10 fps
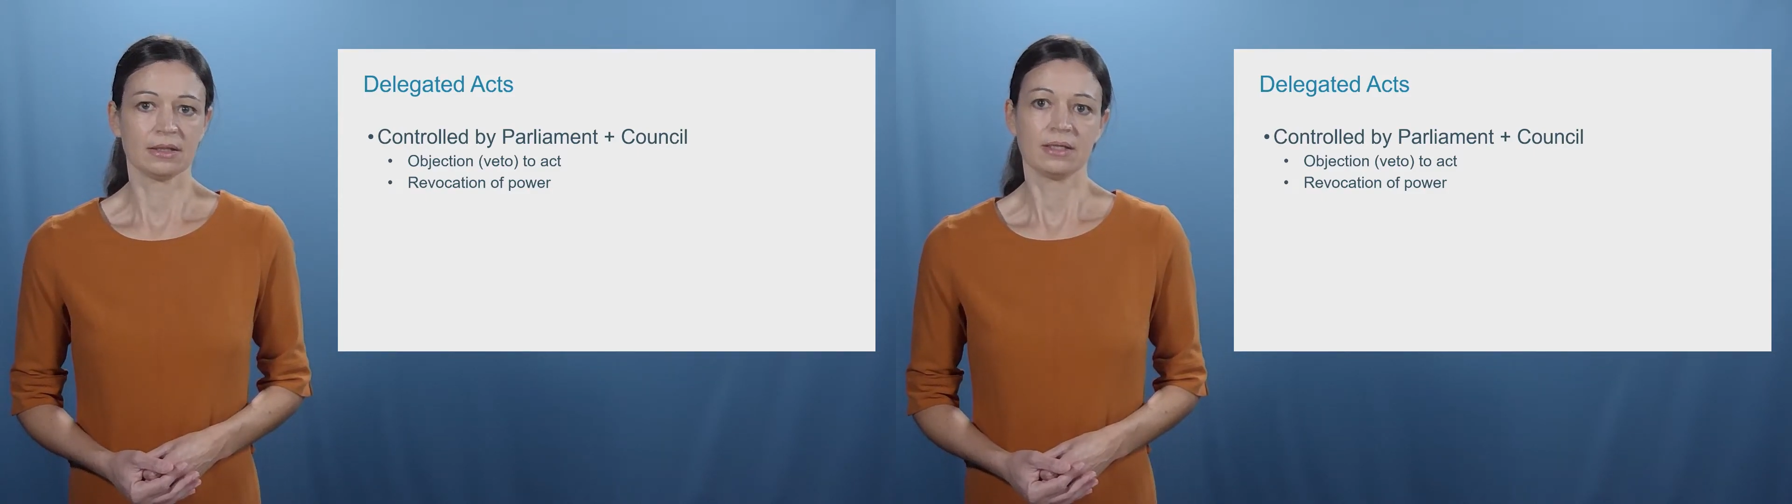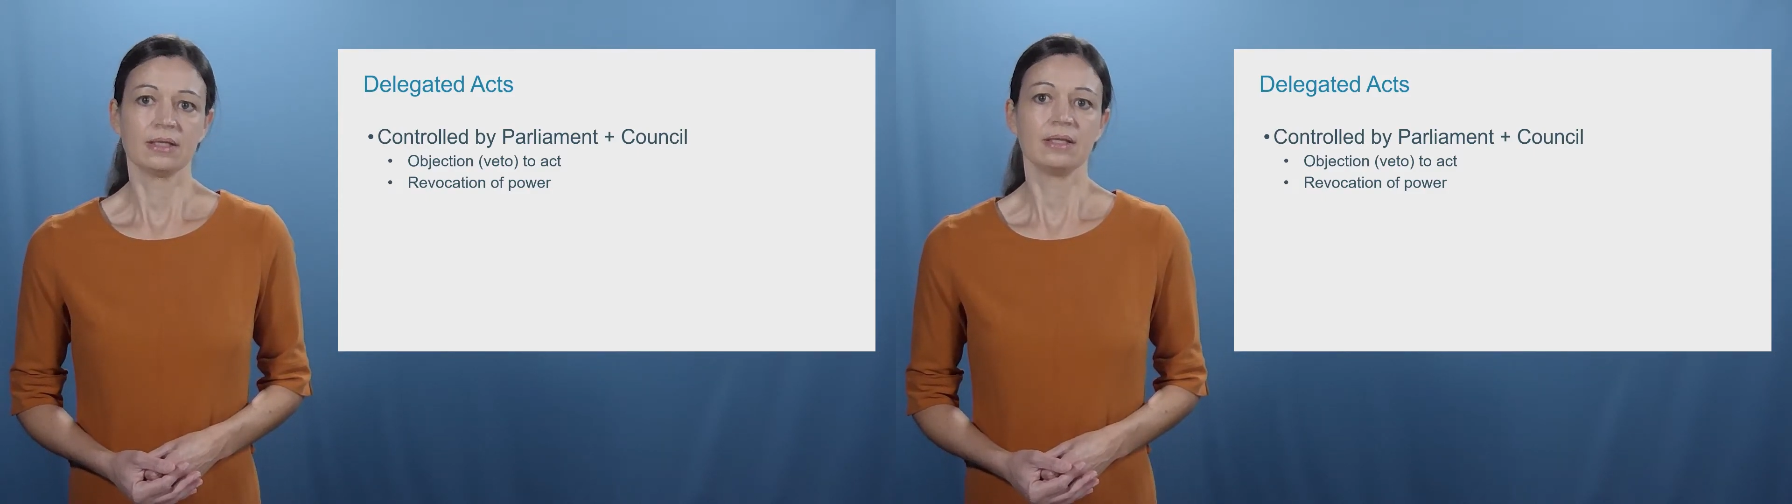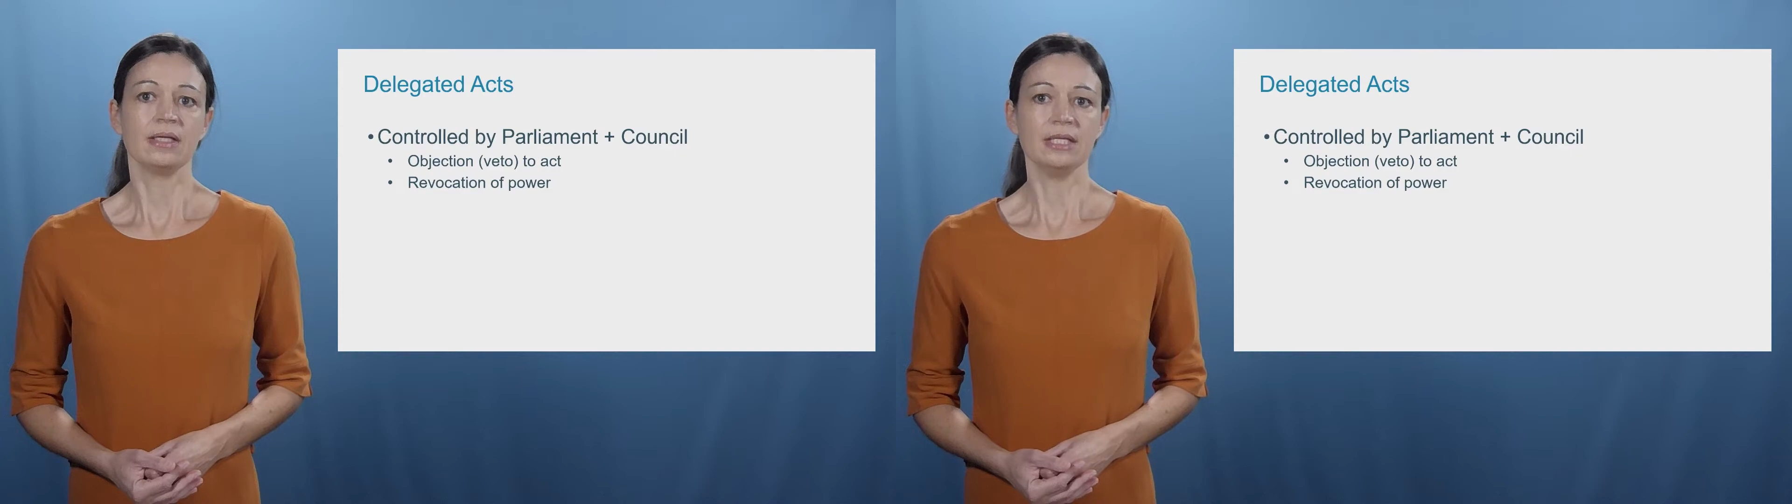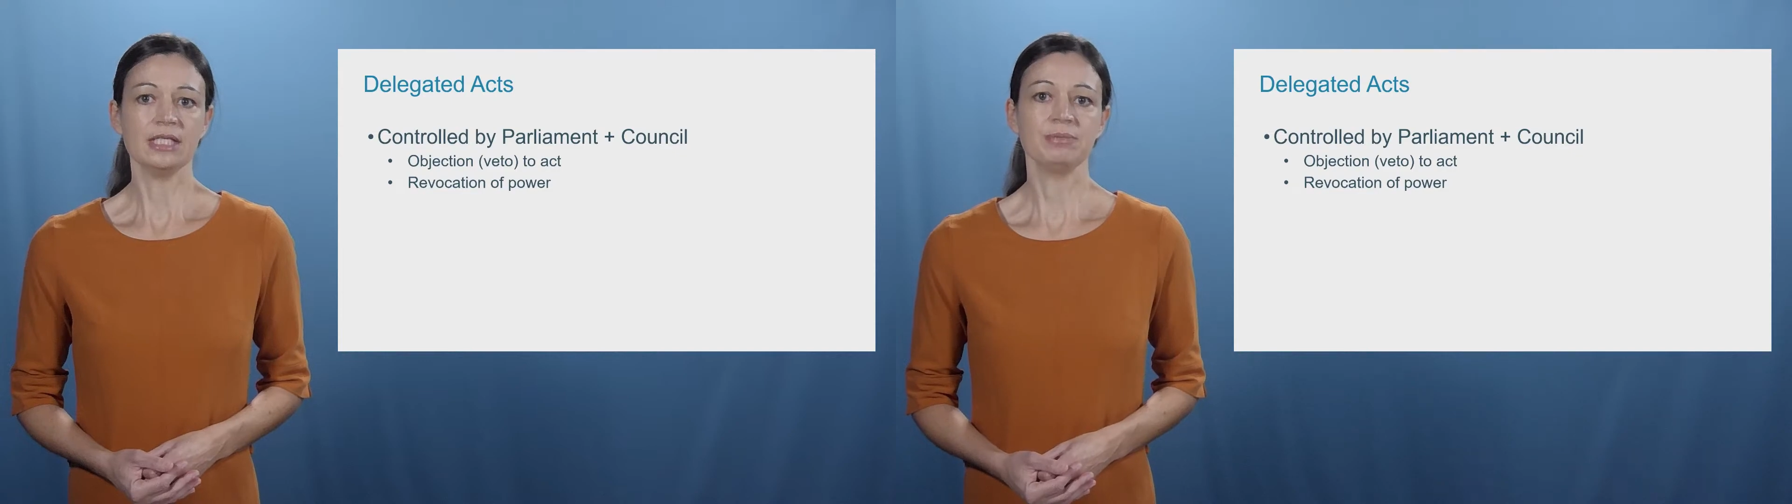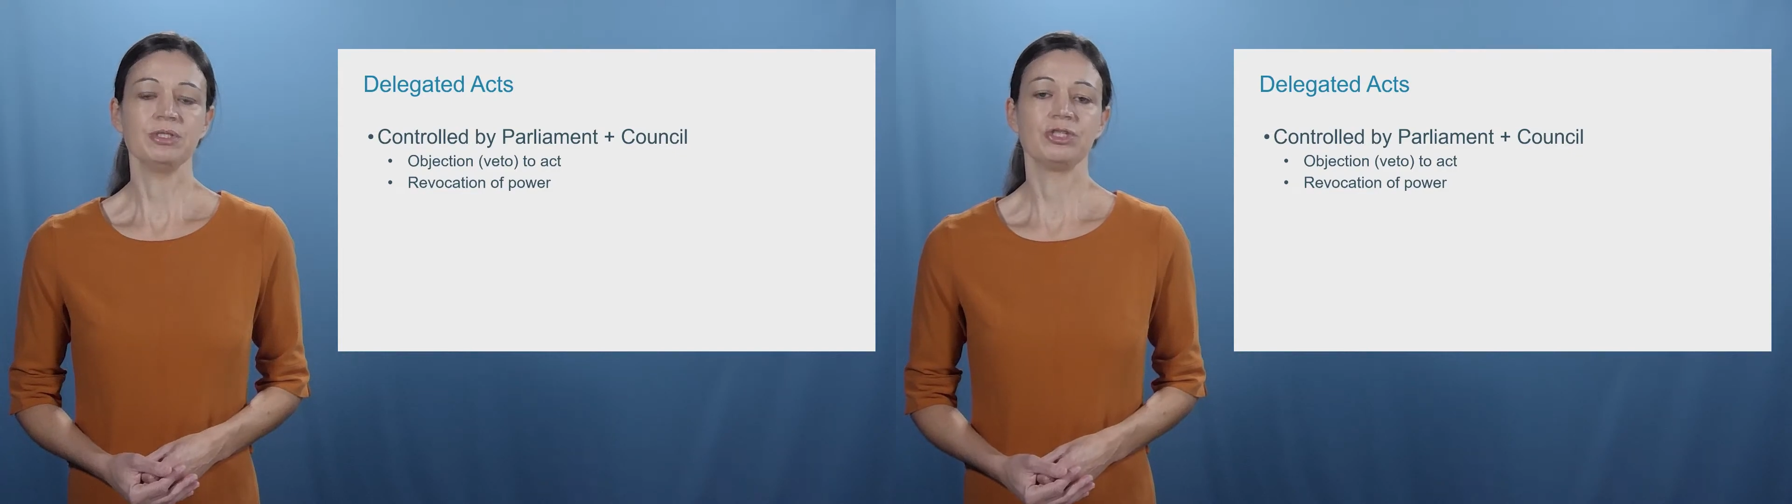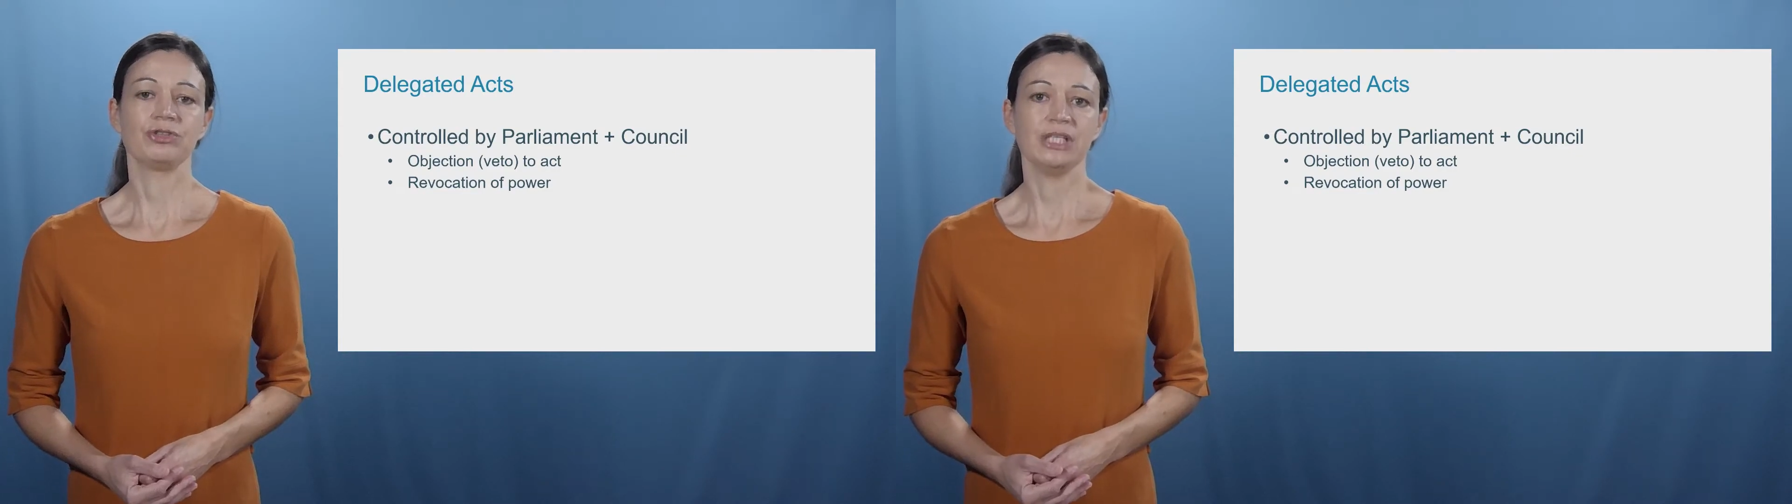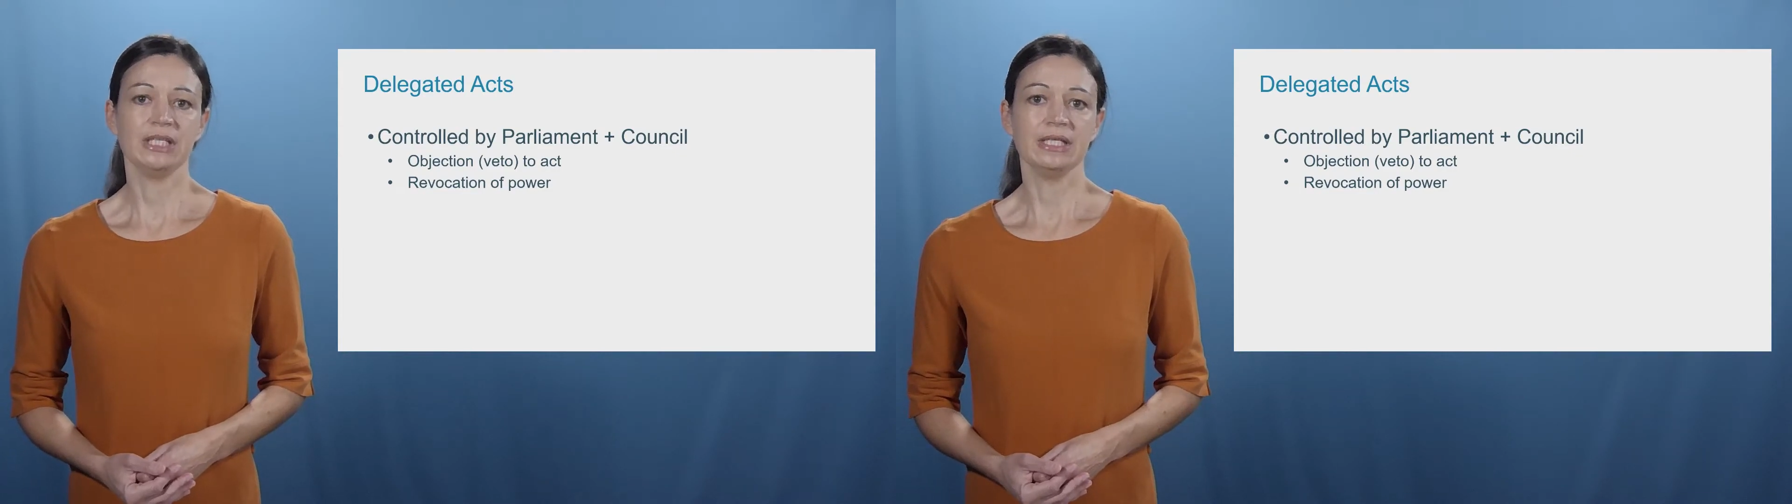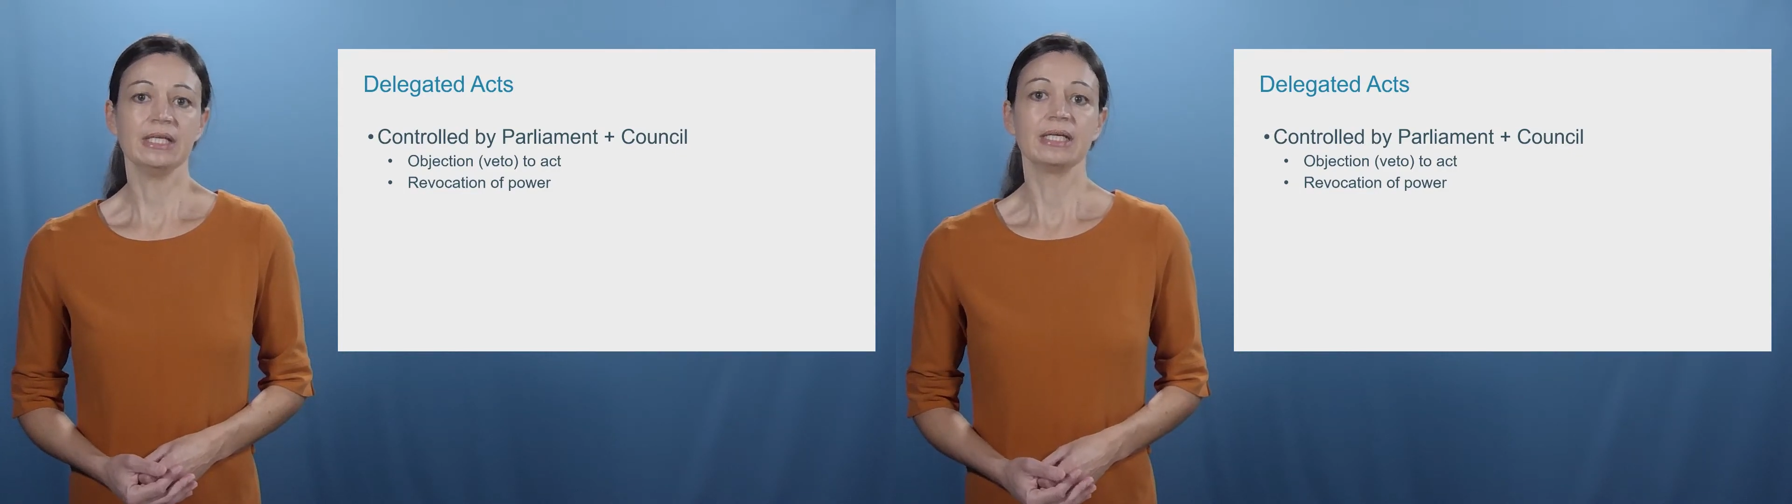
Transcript: the Lisbon Treaty